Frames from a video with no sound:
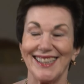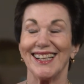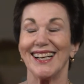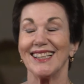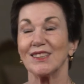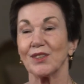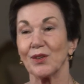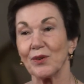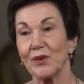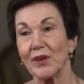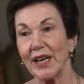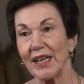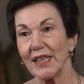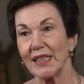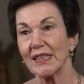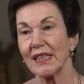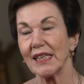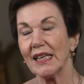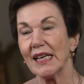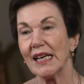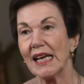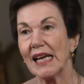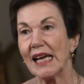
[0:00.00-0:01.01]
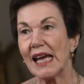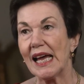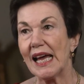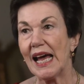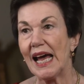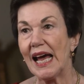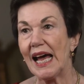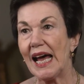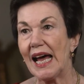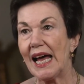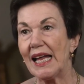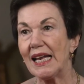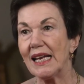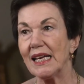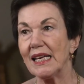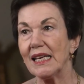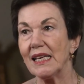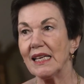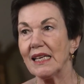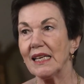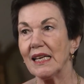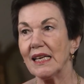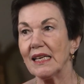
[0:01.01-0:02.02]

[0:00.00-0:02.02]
That's correct. And,